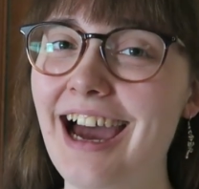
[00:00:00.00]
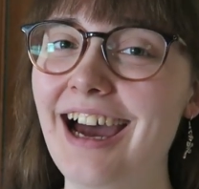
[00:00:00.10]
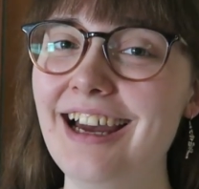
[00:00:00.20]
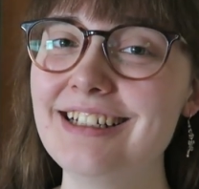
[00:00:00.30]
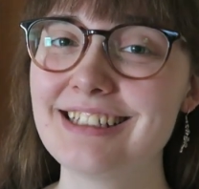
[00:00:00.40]

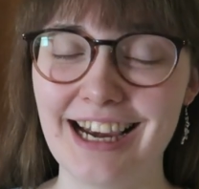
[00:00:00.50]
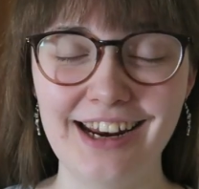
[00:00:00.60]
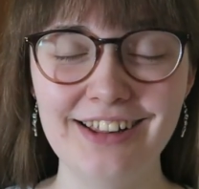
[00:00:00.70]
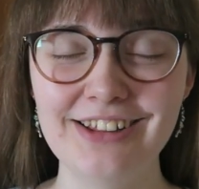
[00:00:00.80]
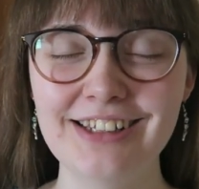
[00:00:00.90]
that
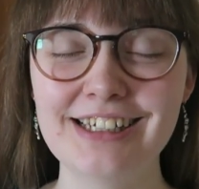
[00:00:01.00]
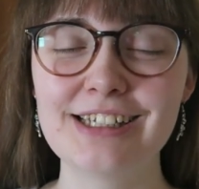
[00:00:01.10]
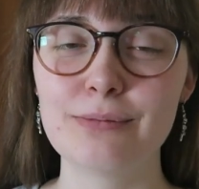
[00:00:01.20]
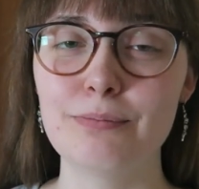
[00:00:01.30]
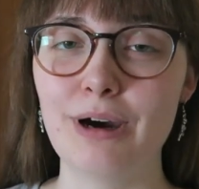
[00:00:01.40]
title
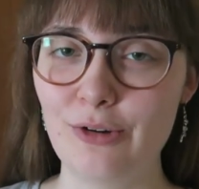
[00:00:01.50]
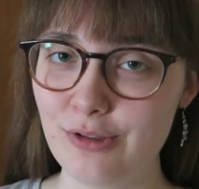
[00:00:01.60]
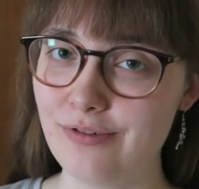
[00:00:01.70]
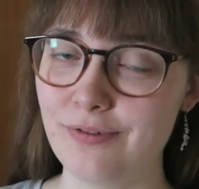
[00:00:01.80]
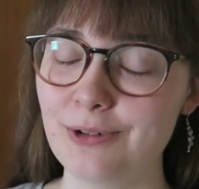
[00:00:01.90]
is a
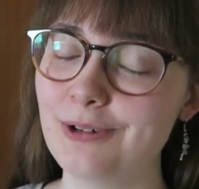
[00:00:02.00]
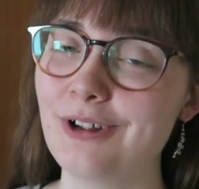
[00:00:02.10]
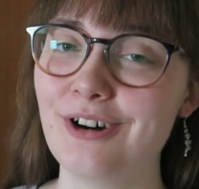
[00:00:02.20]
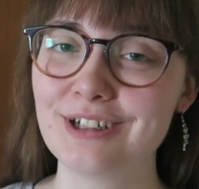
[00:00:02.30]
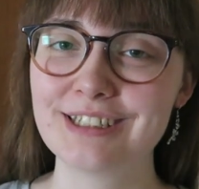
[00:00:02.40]

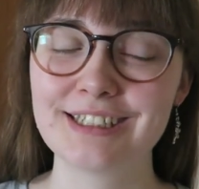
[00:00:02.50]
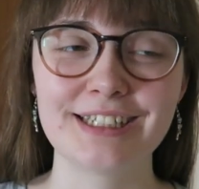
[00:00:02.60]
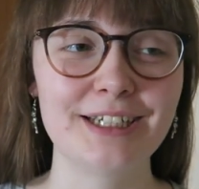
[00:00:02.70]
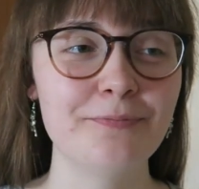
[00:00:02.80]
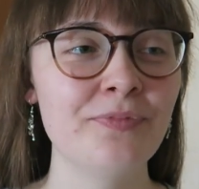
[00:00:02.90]
mouthful,
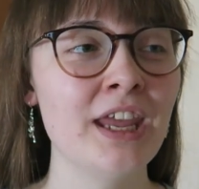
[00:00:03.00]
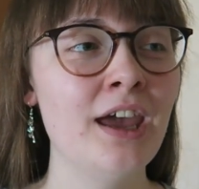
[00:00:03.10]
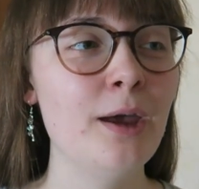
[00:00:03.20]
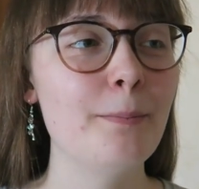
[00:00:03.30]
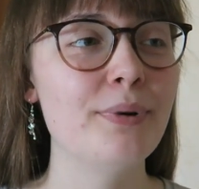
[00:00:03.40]
honestly.
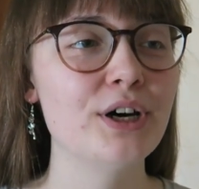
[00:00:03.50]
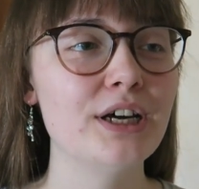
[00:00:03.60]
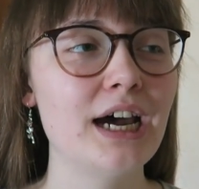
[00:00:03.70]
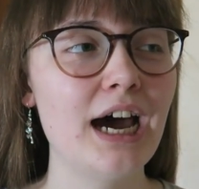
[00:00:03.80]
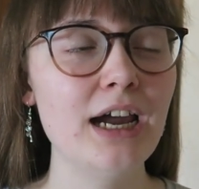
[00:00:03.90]

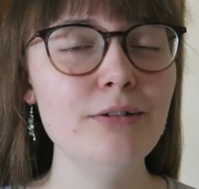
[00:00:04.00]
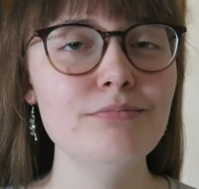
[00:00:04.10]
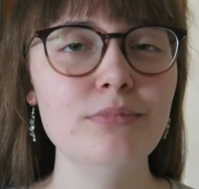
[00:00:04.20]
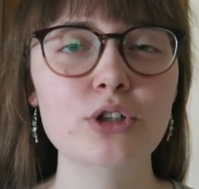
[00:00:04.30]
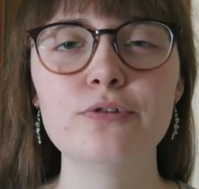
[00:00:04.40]
But
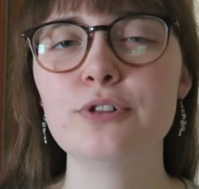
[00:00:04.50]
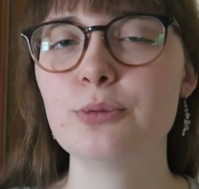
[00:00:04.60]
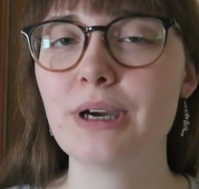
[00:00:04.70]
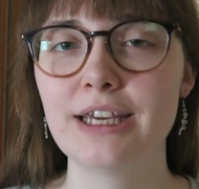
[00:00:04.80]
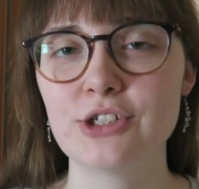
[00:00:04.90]
I'm a few
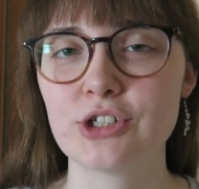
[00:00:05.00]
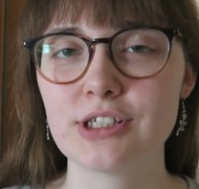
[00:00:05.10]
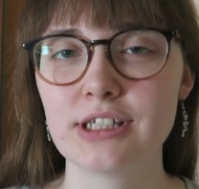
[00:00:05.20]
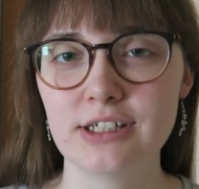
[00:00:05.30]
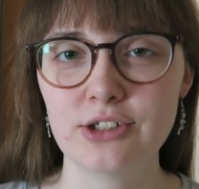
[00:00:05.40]

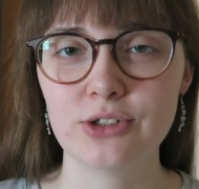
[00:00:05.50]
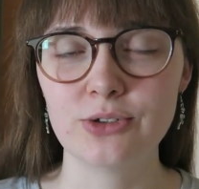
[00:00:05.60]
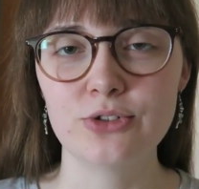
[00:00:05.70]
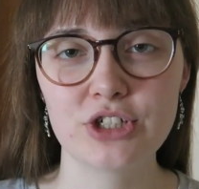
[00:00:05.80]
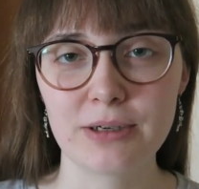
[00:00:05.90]
pages
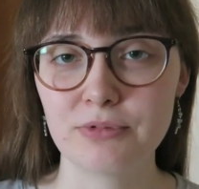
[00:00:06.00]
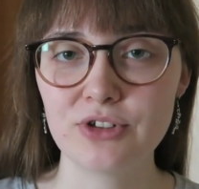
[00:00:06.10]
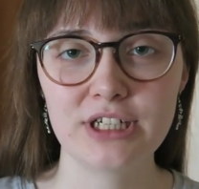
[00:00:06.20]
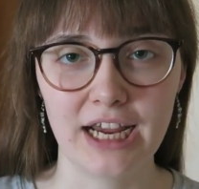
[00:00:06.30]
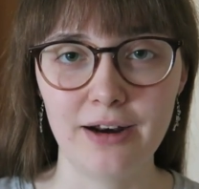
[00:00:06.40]
into chapter
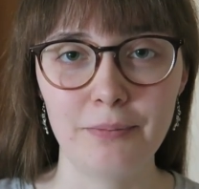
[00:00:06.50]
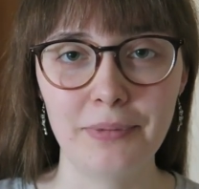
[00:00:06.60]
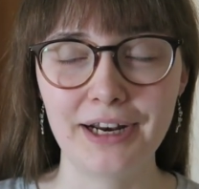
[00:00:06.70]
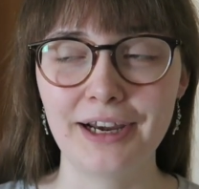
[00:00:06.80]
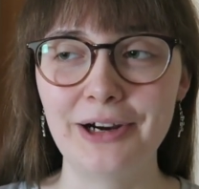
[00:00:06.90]
10
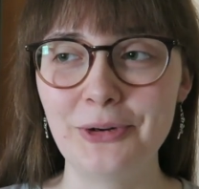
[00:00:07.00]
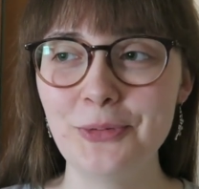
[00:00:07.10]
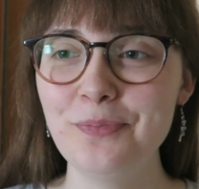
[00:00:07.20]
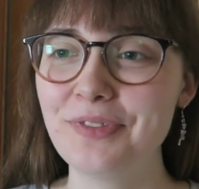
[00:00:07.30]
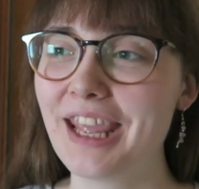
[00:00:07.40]
by
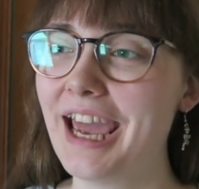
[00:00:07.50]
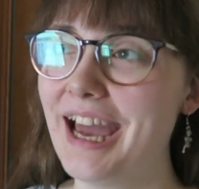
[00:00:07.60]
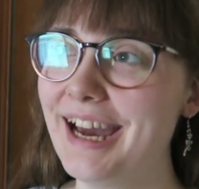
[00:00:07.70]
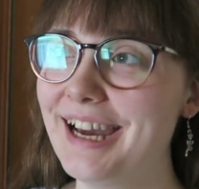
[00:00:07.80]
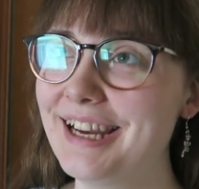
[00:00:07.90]
now,
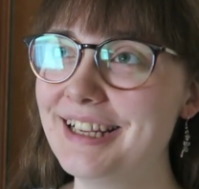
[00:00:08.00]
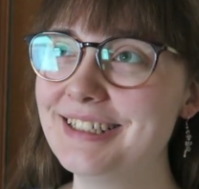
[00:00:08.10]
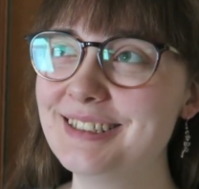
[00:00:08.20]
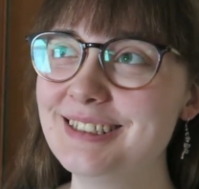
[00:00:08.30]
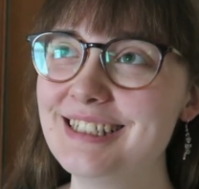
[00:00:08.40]

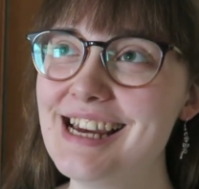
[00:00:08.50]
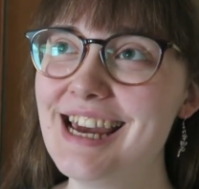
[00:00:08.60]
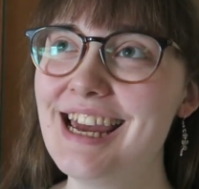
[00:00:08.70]
and